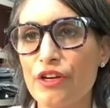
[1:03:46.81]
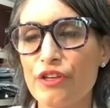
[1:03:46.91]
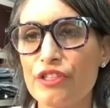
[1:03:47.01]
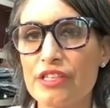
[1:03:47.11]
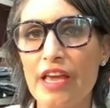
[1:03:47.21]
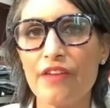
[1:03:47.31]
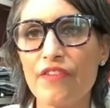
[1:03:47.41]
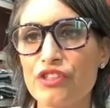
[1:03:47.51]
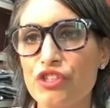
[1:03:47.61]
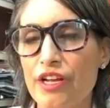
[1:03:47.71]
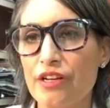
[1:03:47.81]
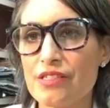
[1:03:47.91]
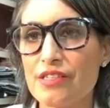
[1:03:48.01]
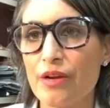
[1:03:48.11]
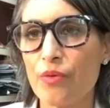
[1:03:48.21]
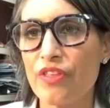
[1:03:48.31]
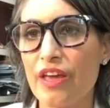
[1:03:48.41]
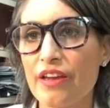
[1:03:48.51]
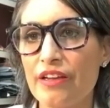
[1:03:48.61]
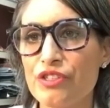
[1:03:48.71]
you just can't even get your nails done with
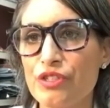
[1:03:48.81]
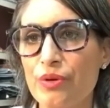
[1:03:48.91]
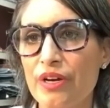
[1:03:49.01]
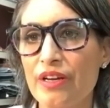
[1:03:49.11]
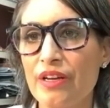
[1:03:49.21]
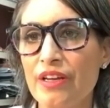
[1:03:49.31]
getting into a,